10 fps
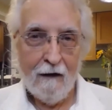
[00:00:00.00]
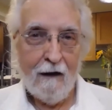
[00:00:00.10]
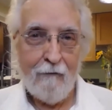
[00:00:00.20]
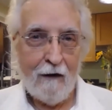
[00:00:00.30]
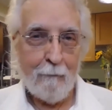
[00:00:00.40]

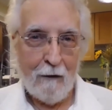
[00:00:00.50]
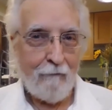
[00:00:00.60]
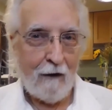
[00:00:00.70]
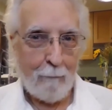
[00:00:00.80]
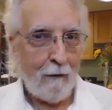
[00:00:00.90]

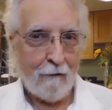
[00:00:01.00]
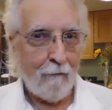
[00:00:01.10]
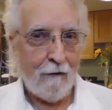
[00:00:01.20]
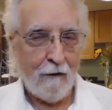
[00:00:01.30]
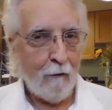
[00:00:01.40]
I've had a
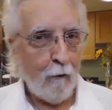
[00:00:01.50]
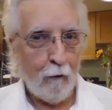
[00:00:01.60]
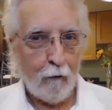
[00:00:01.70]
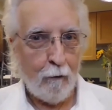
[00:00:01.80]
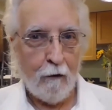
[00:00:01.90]
background and a whole
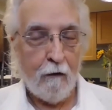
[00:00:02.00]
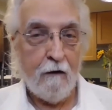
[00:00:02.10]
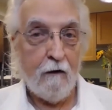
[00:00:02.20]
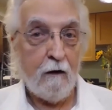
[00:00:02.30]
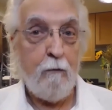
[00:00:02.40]
career
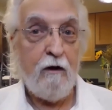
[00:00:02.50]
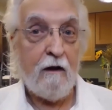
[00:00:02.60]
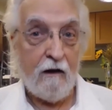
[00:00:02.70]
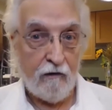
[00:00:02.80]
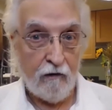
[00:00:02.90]
in the
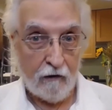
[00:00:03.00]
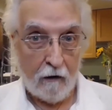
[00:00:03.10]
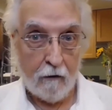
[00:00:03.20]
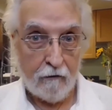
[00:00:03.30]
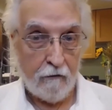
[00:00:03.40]
communications
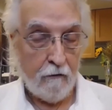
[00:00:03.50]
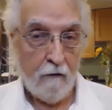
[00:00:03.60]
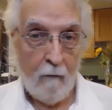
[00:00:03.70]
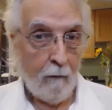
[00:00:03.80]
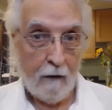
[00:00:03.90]
arts.
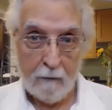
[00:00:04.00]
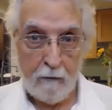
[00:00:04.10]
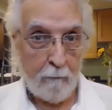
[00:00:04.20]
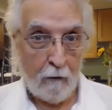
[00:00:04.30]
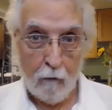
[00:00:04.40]
It's
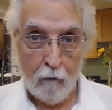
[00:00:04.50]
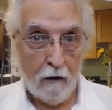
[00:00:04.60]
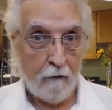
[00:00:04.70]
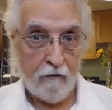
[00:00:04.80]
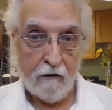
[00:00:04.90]
been my whole
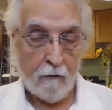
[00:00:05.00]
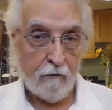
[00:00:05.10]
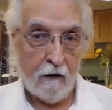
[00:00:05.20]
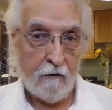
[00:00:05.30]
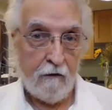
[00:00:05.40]
life since I was
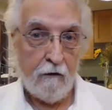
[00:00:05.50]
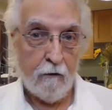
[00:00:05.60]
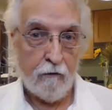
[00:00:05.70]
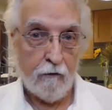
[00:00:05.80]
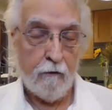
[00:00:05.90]
19
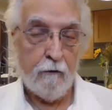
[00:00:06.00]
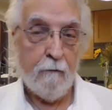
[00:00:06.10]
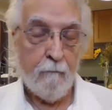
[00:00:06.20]
years old.